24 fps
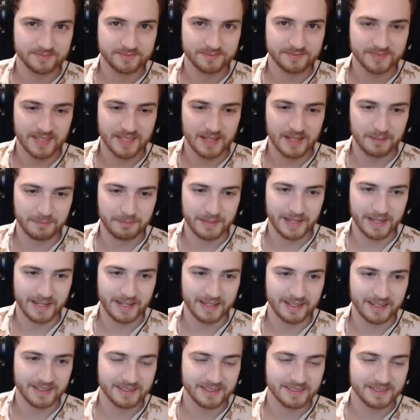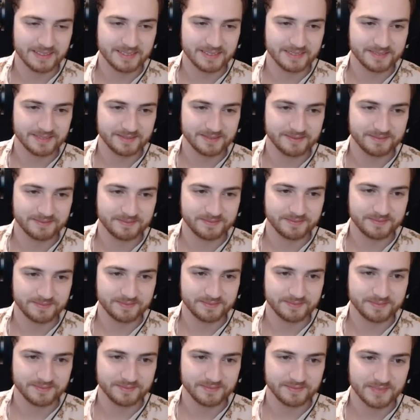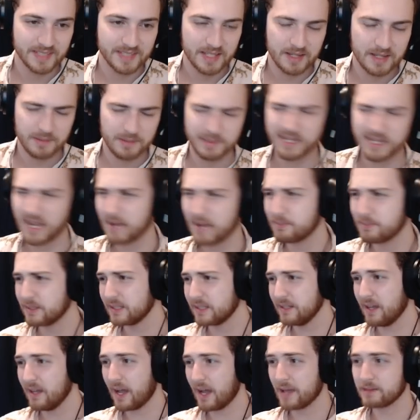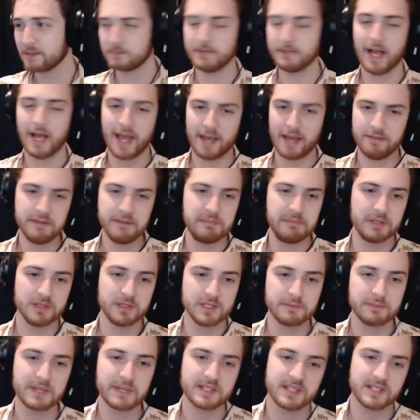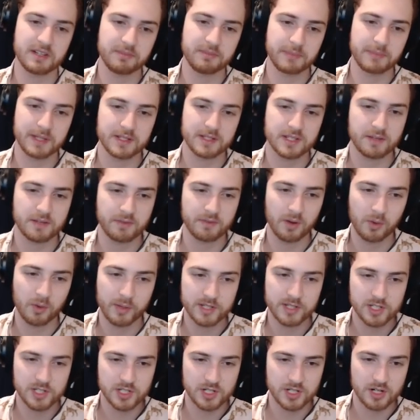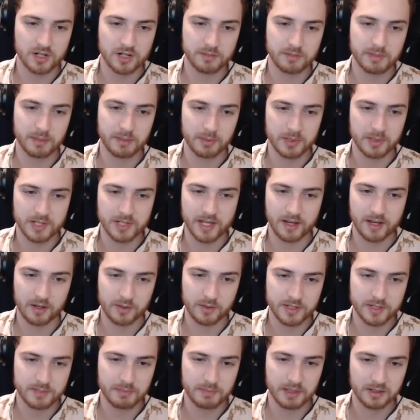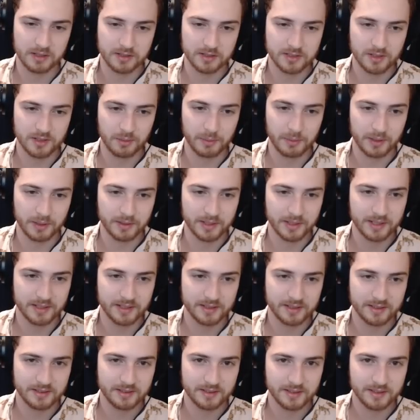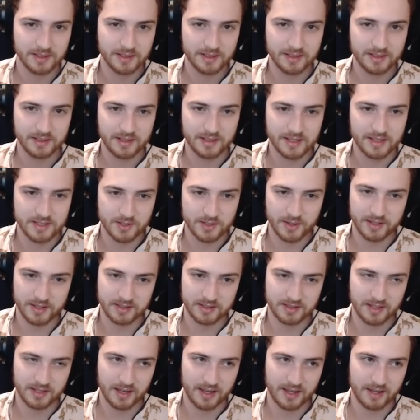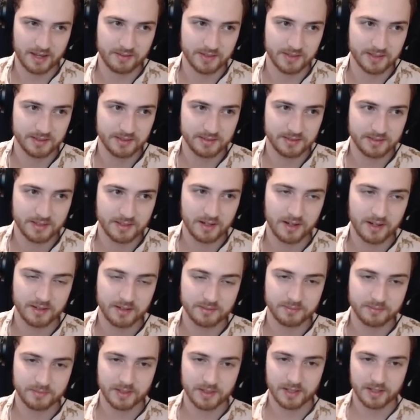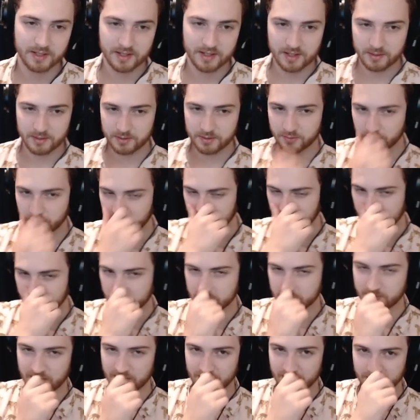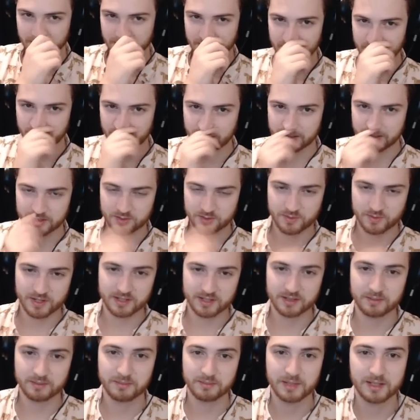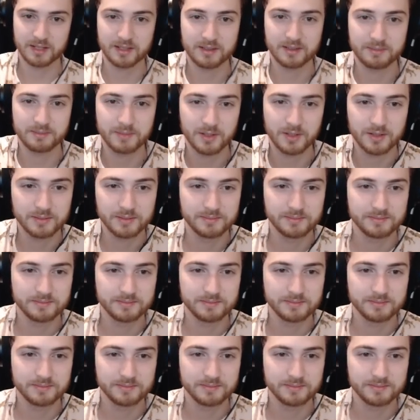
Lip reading: Not bad. Yeah, I believe... I haven't built it myself because I've always just heard people say, oh, it's bugged, don't build it. And so I haven't. All right. I mean, 4 bruises is better than this random Gnar.